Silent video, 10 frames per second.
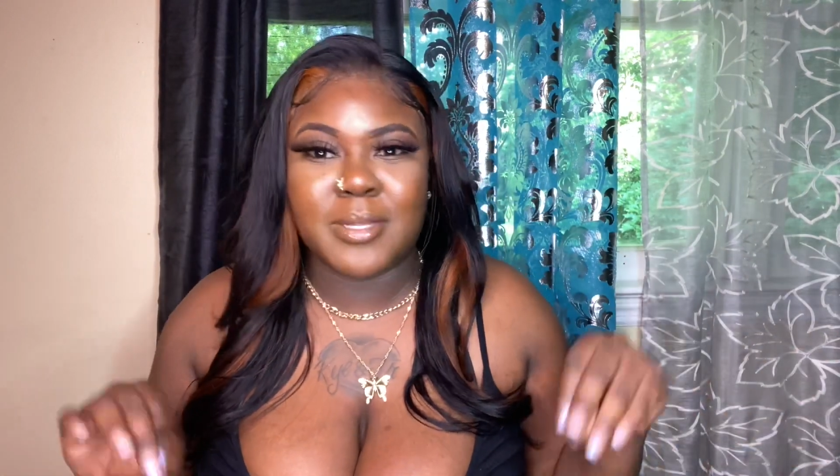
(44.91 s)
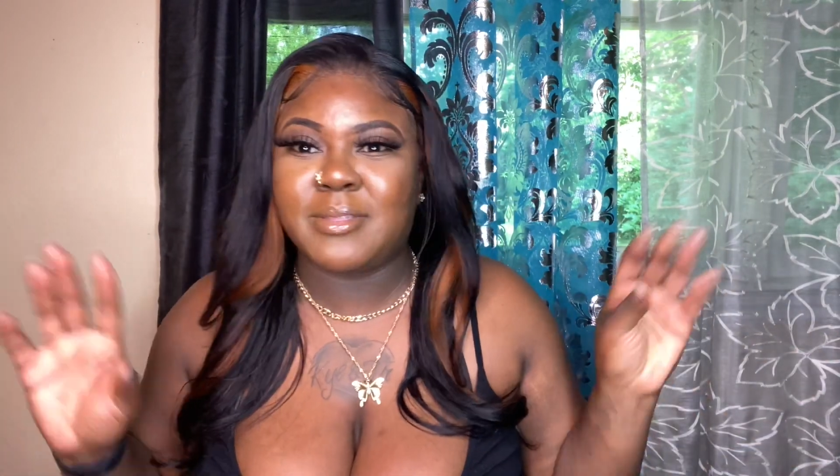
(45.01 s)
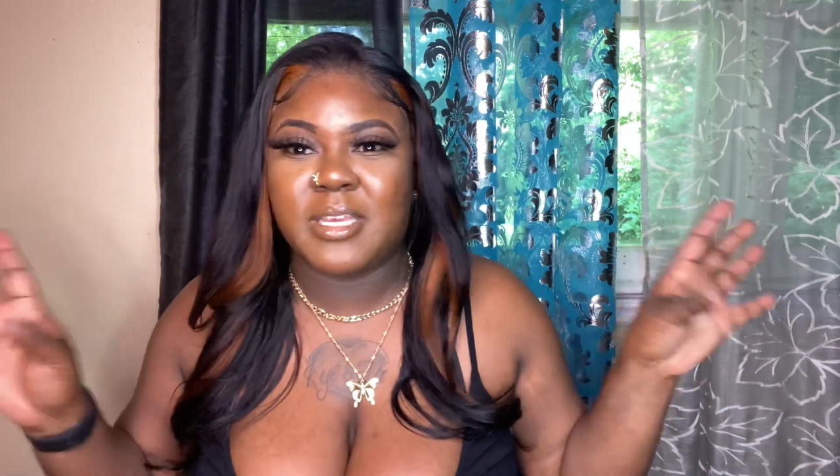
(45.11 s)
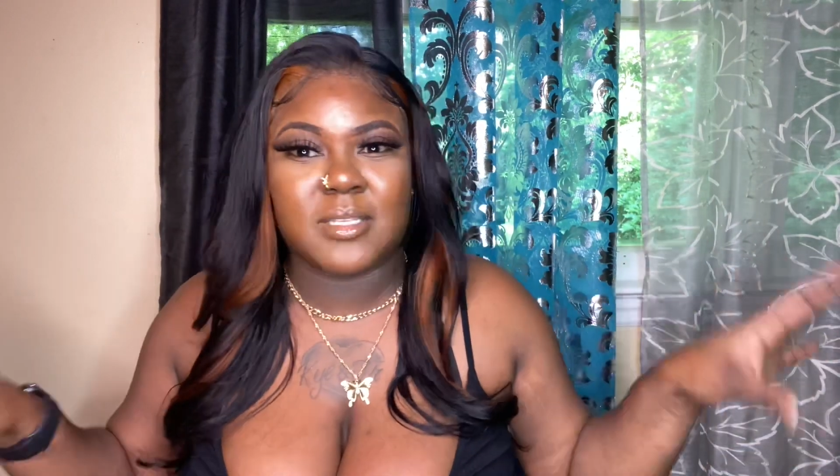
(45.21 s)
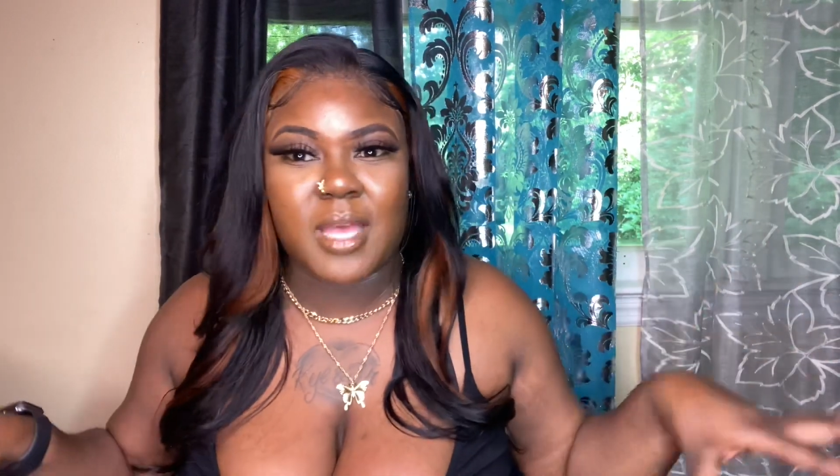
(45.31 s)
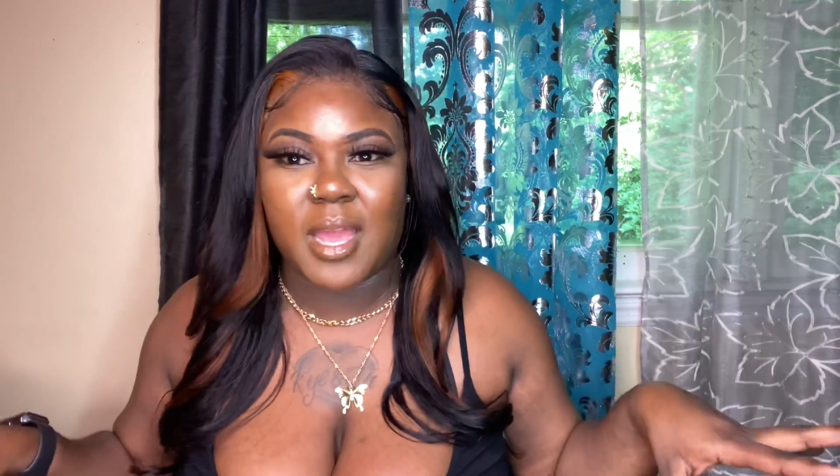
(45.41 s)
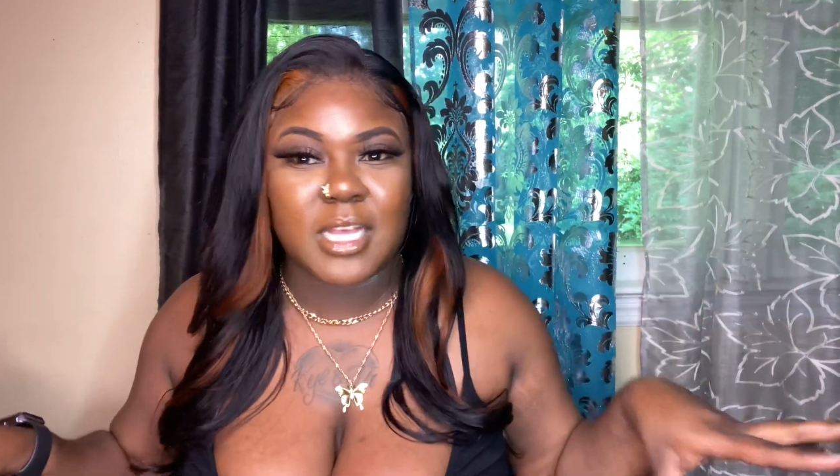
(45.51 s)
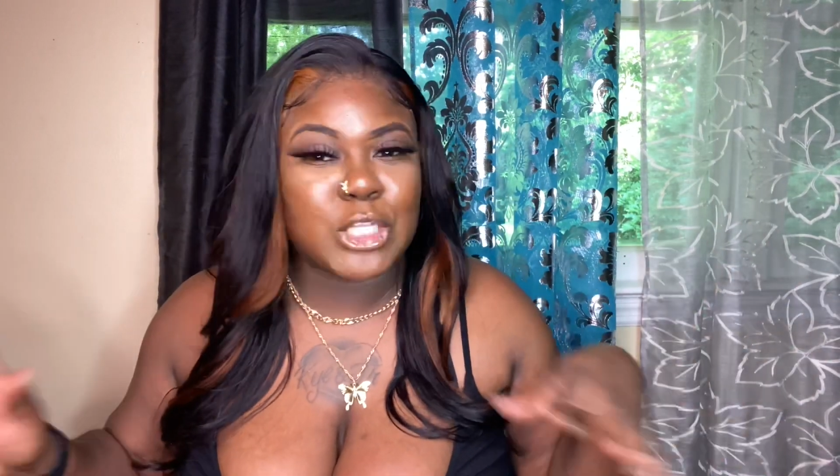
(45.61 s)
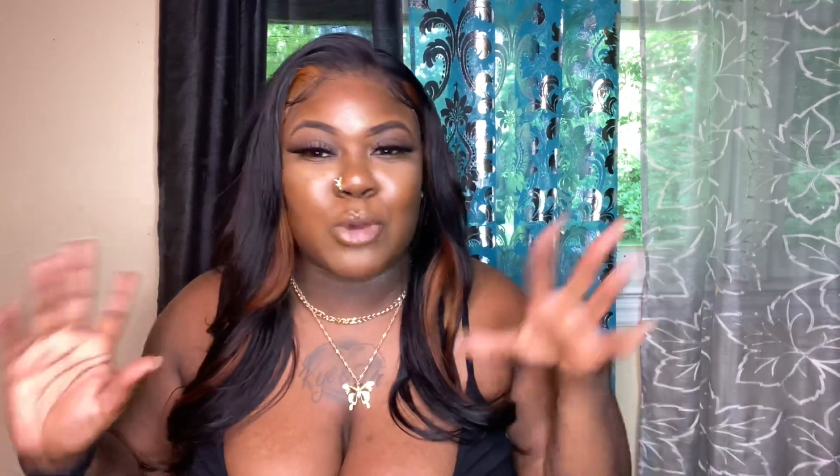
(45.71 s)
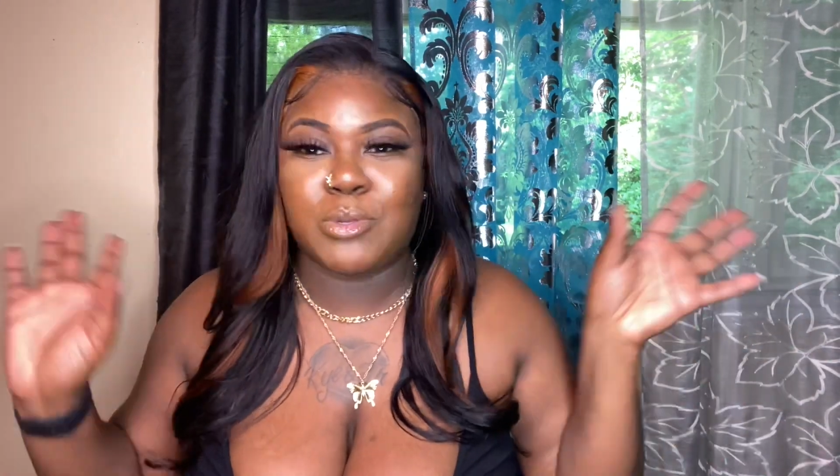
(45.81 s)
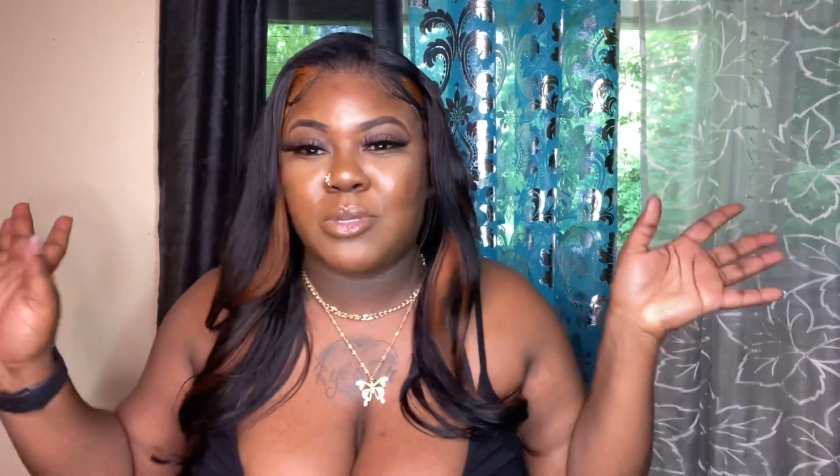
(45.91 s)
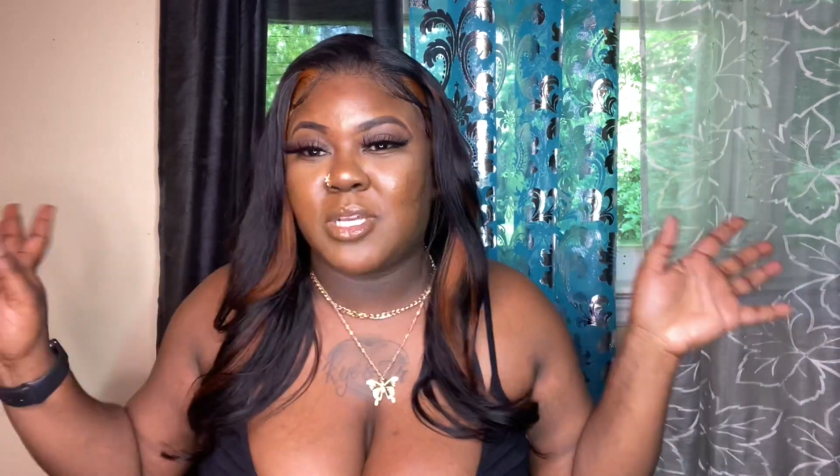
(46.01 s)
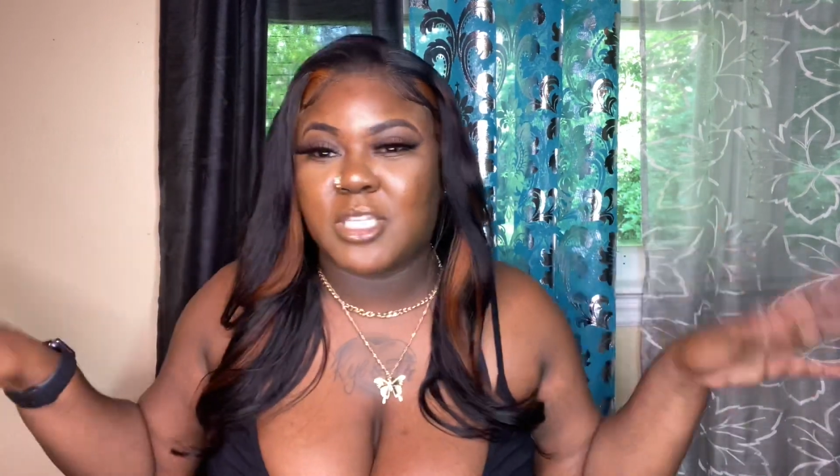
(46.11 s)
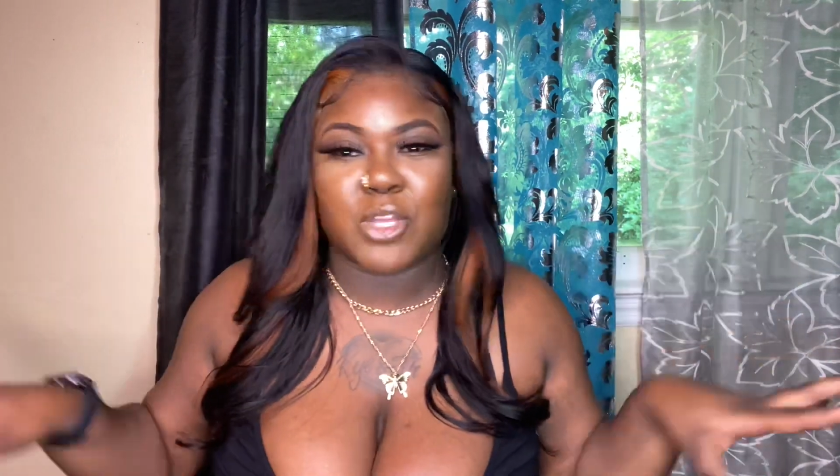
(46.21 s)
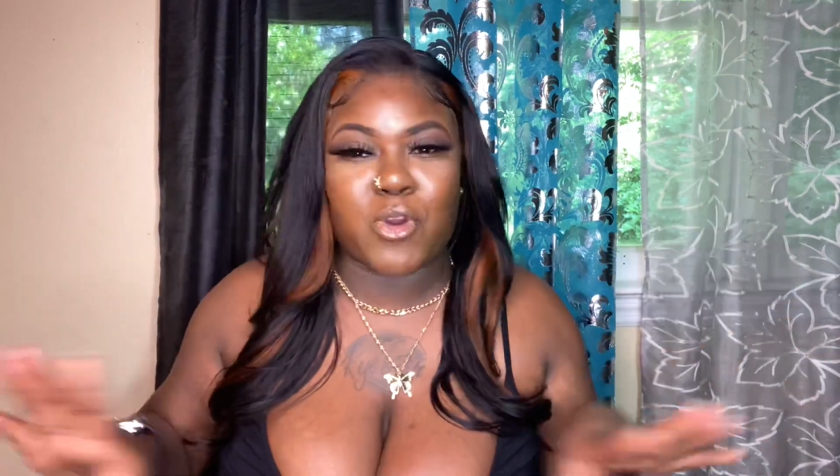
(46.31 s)
these days on
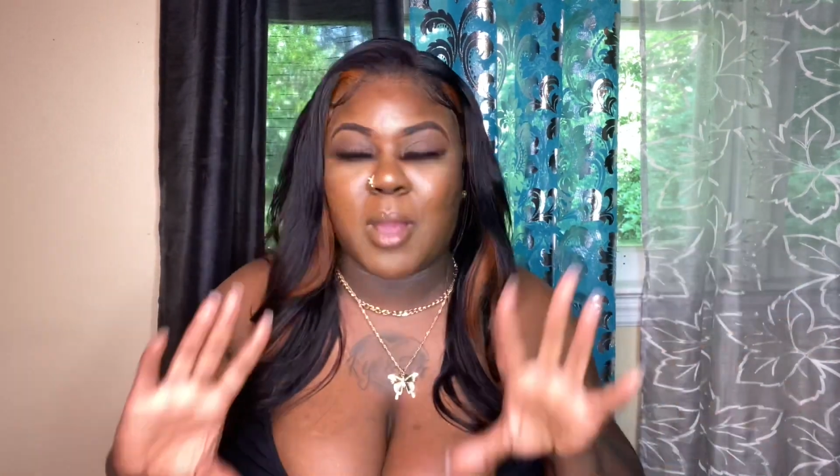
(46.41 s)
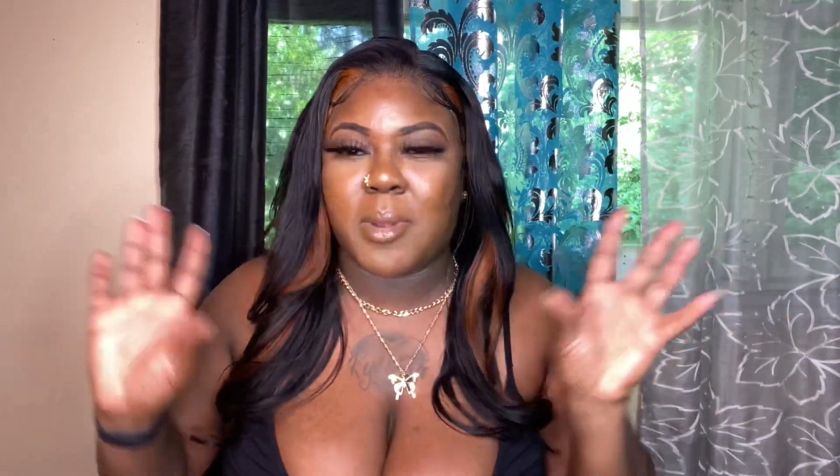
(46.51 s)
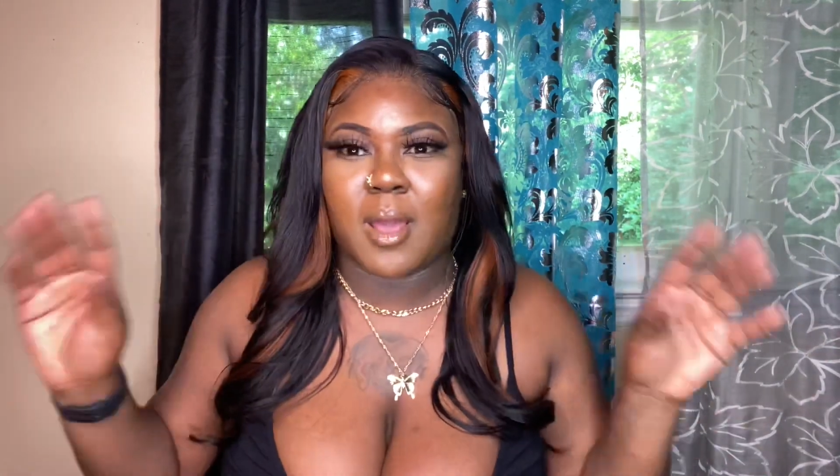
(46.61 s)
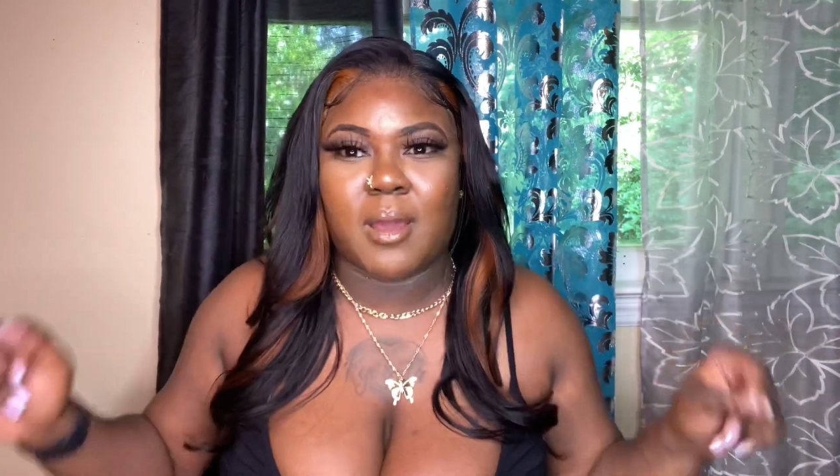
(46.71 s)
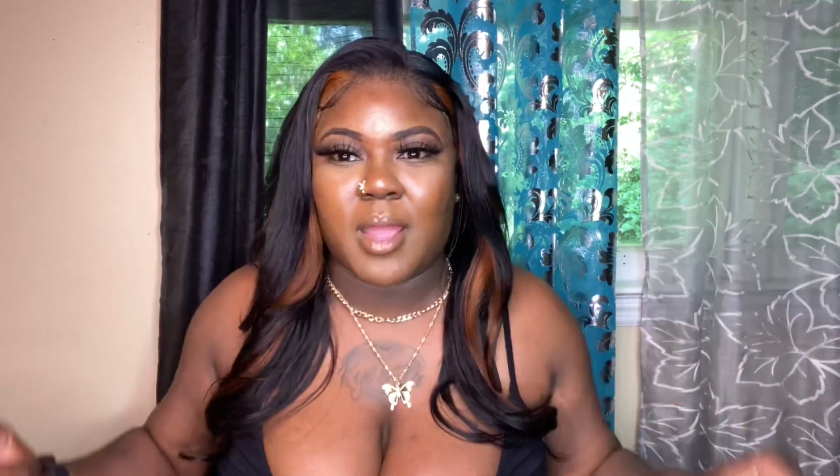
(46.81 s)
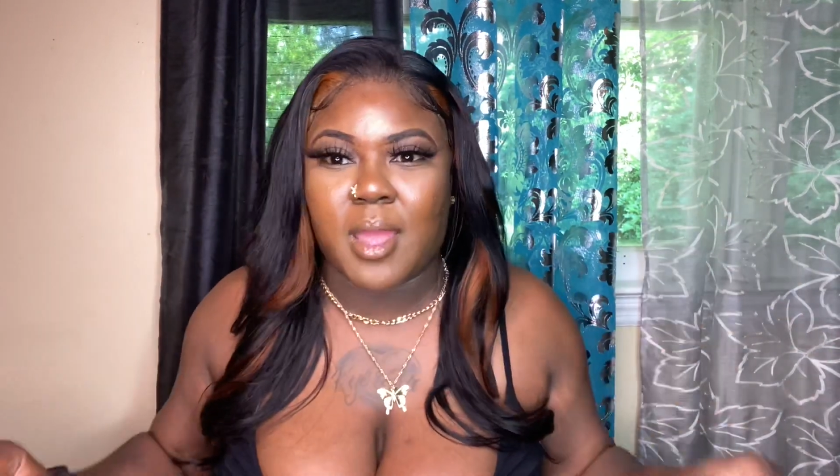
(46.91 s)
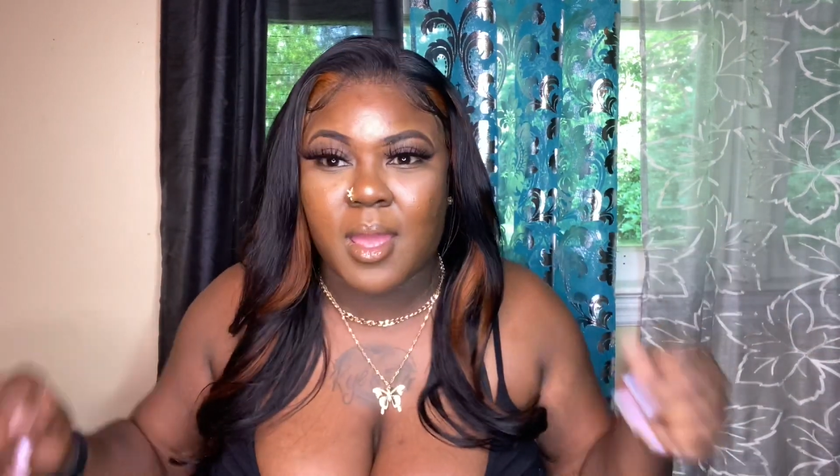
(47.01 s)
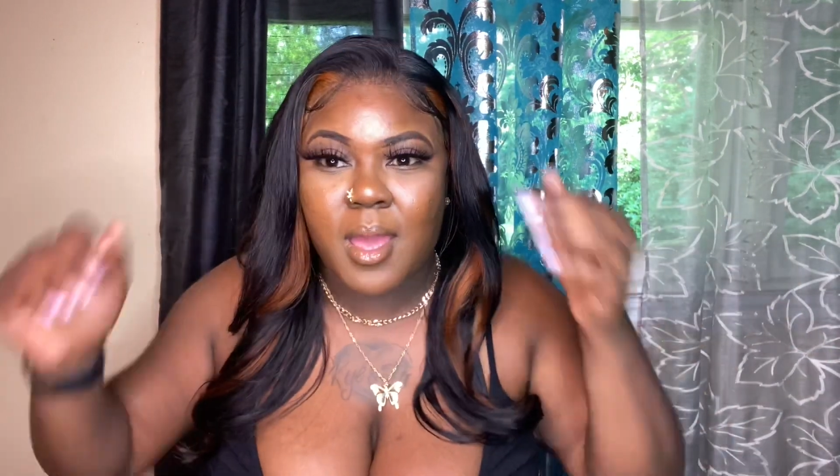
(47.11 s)
Instagram and all that.